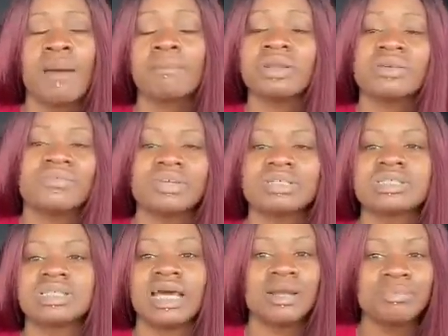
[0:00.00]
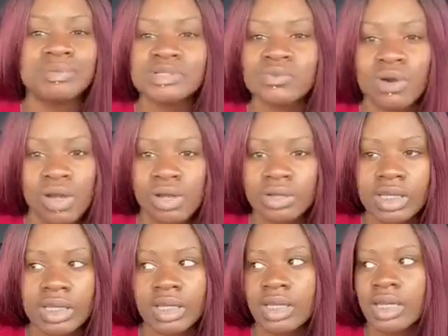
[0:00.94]
But if your setup is wrong,
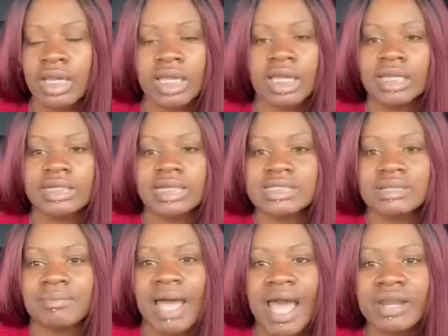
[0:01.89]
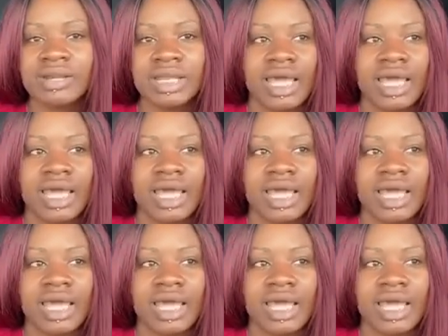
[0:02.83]
it doesn't matter.